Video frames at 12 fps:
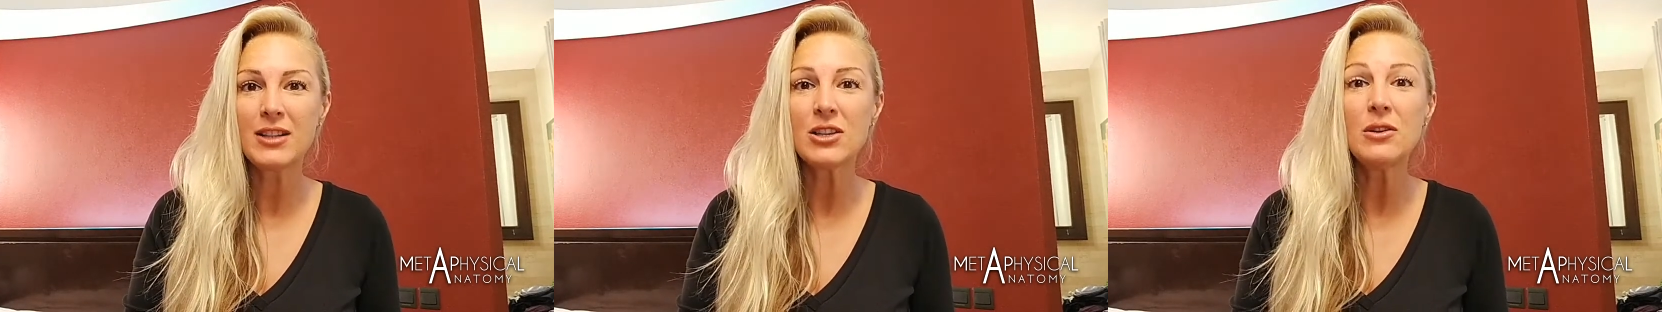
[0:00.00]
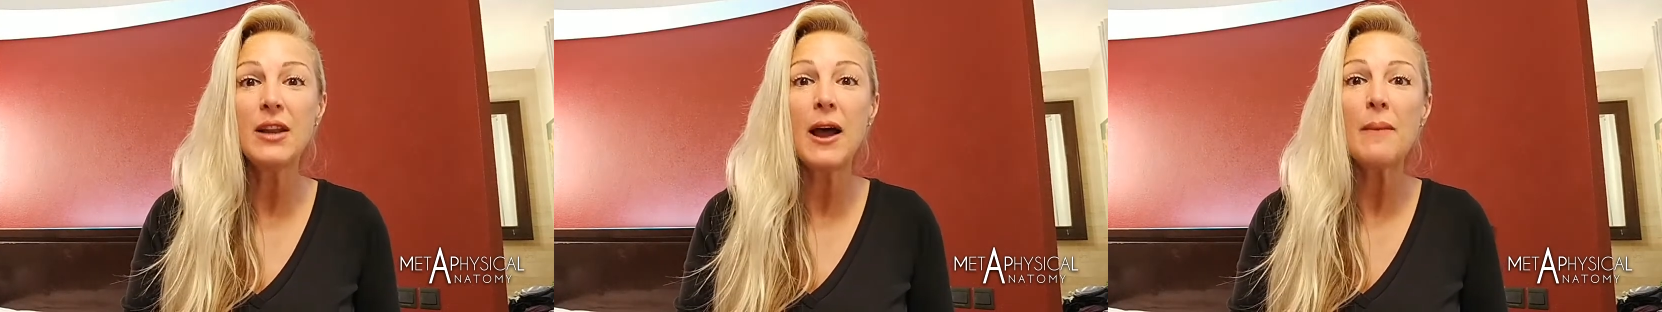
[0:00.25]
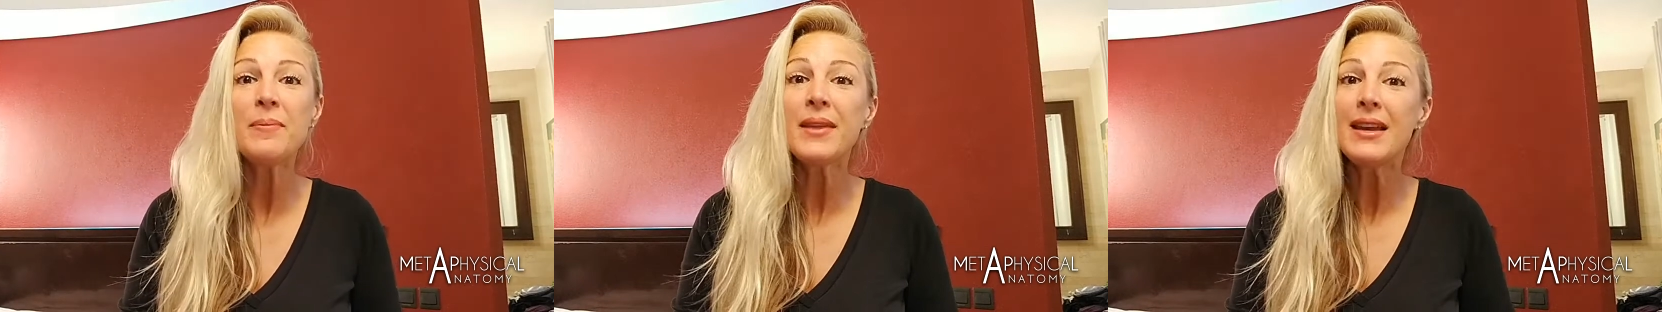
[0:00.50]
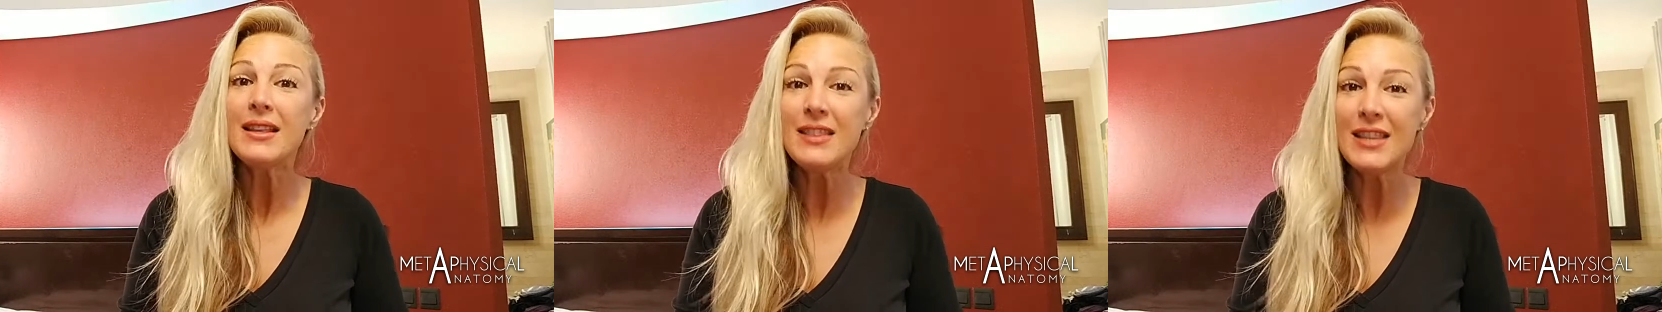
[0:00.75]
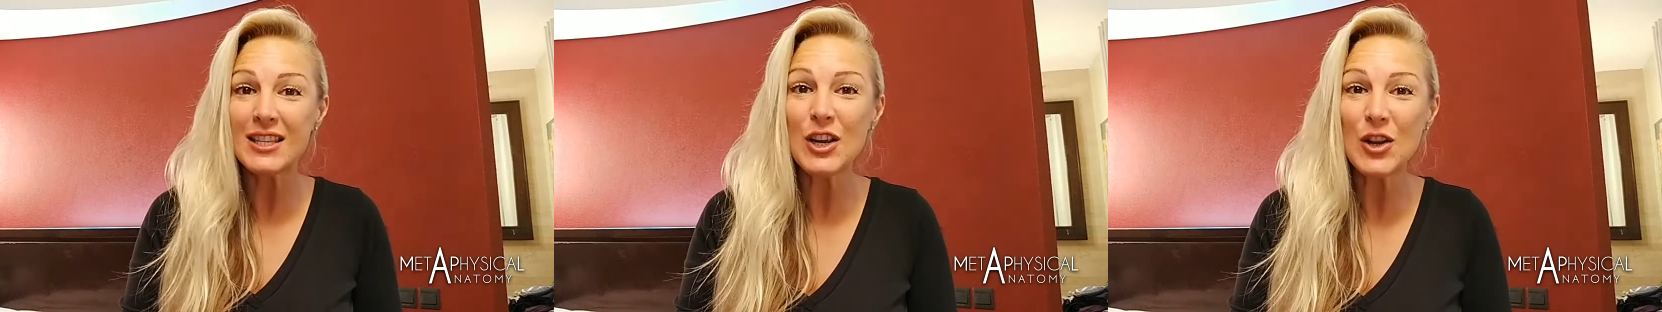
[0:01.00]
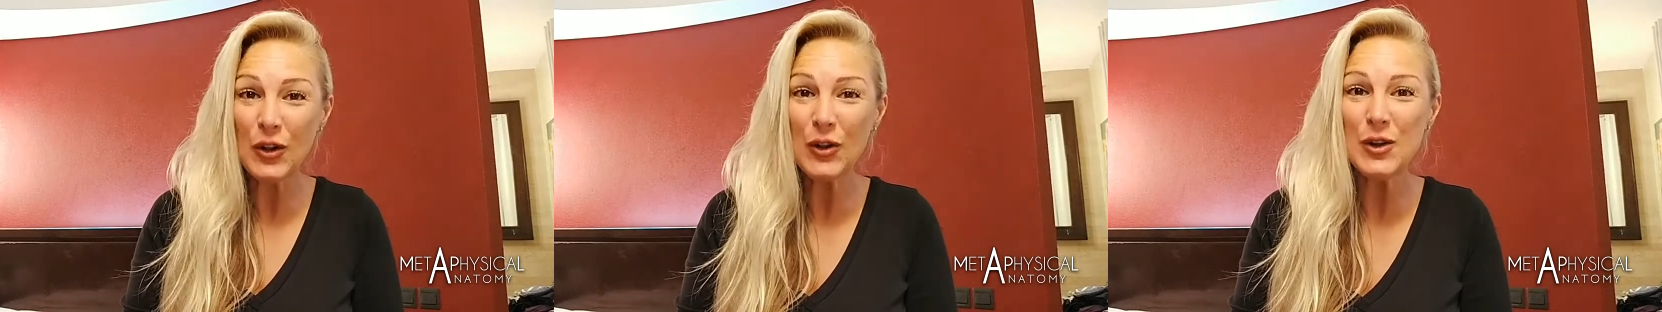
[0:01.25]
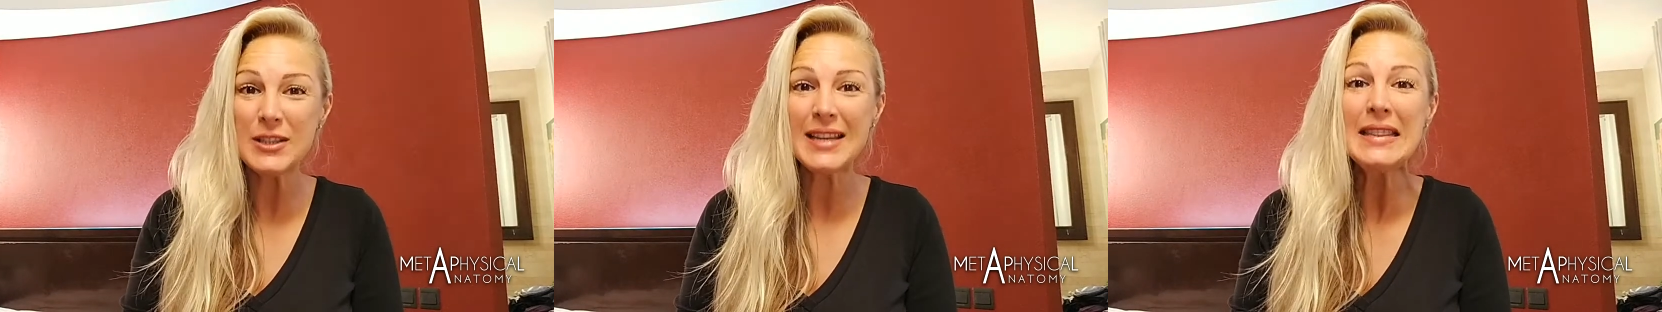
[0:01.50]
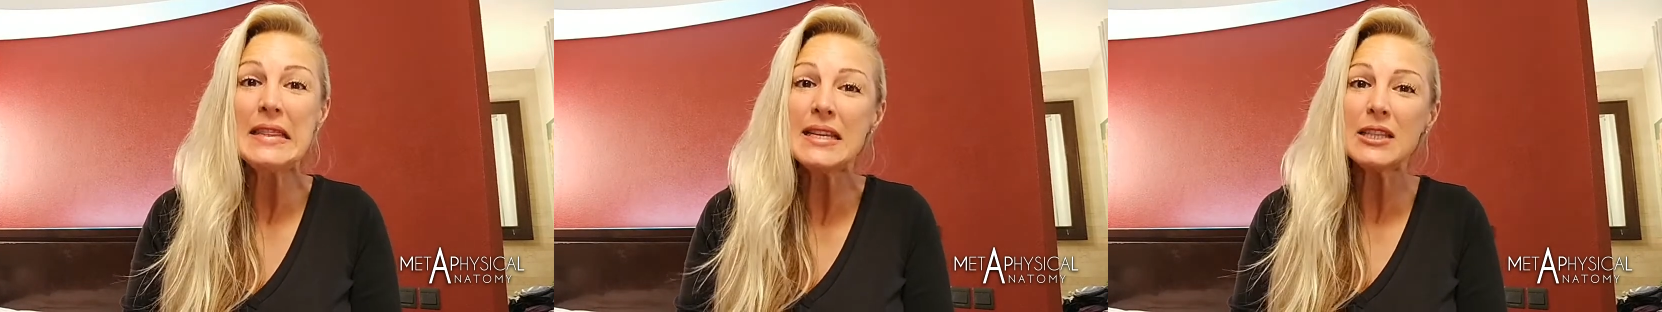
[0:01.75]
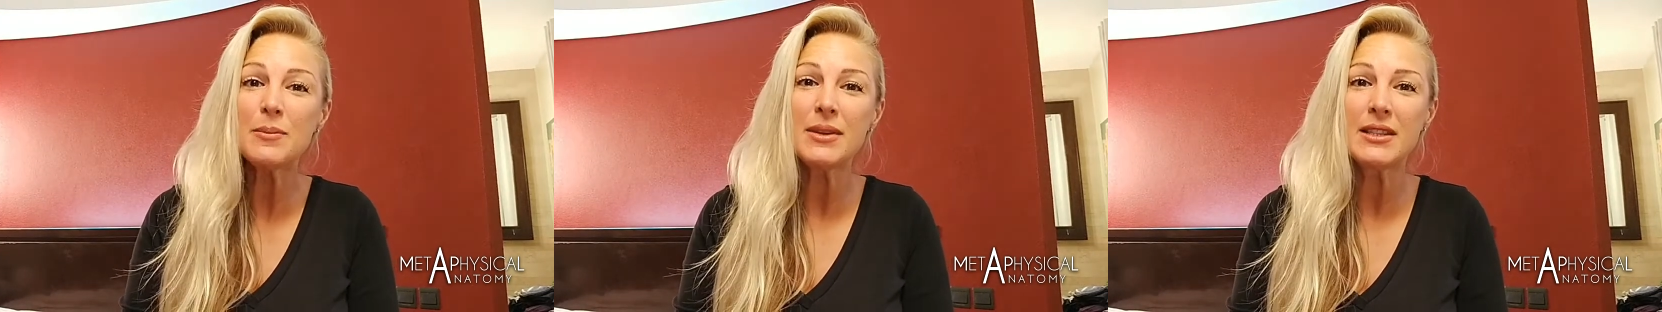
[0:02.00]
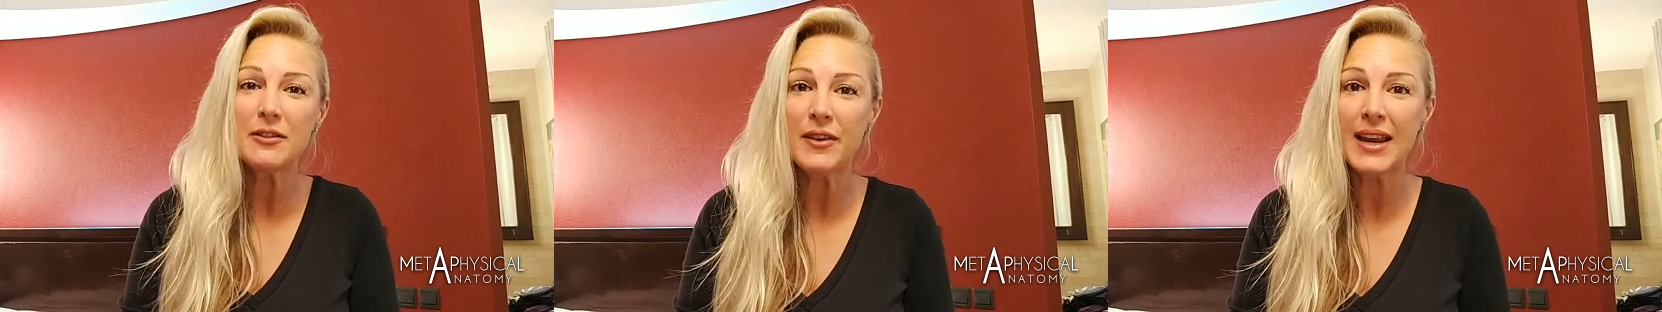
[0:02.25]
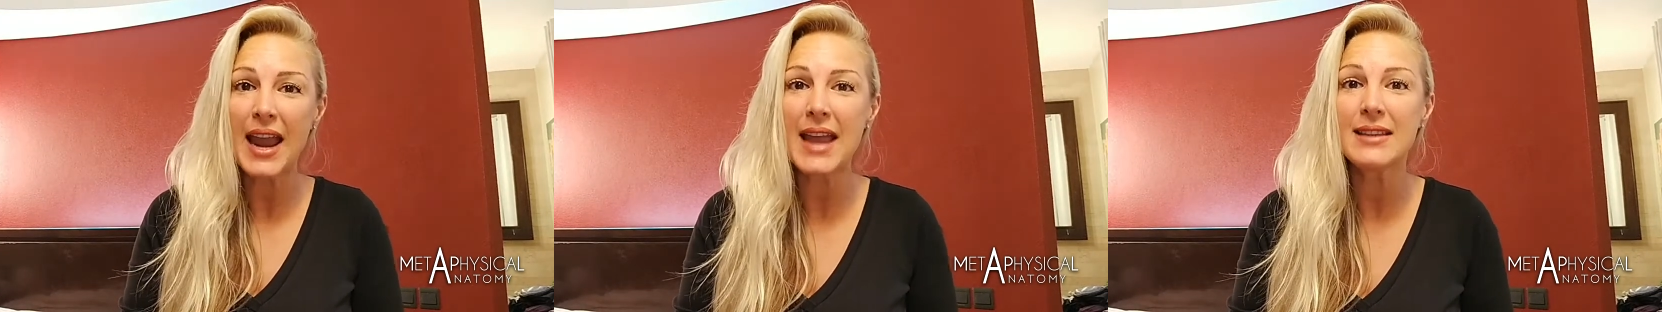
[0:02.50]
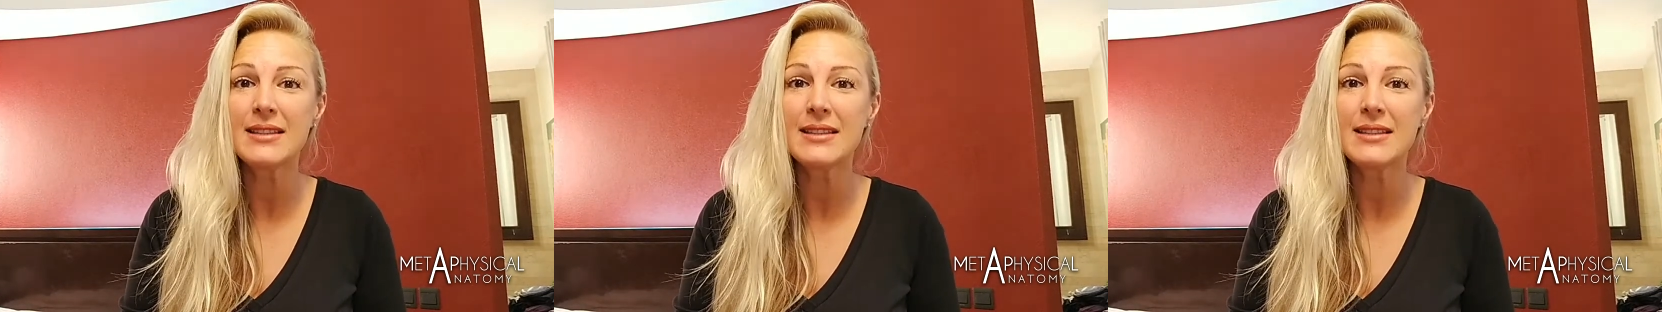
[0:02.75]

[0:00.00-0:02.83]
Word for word: So now this includes, in this specific case,